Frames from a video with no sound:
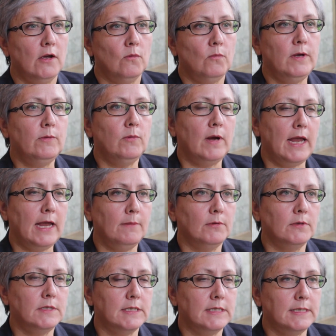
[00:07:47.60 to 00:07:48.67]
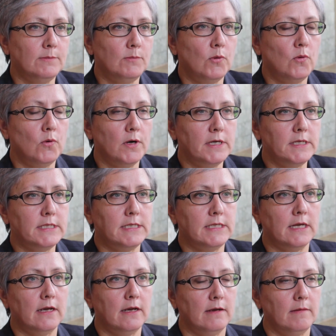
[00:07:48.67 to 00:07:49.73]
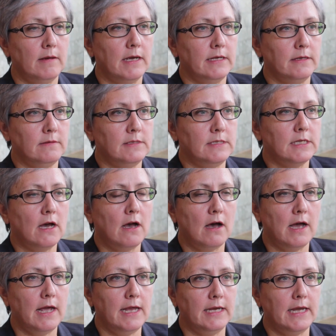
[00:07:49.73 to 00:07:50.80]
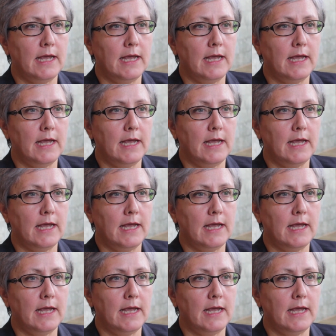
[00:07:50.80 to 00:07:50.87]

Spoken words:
We were able to support a Thai,